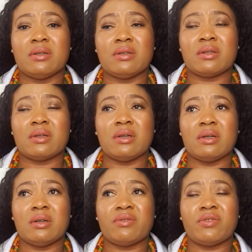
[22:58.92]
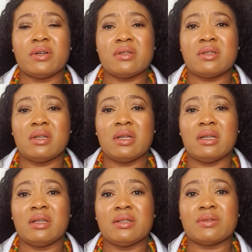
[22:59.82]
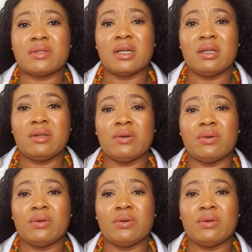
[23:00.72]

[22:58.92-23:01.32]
the first thing I need to tell you,